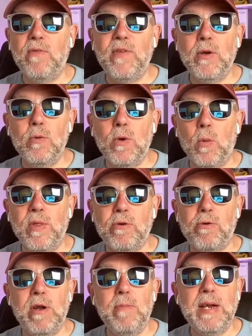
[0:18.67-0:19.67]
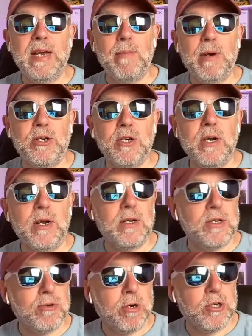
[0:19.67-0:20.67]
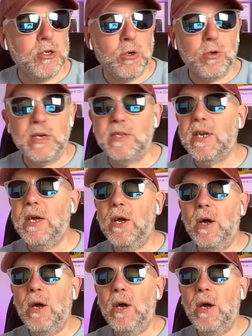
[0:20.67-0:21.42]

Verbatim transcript: filled with creamy demolition and construction goodness,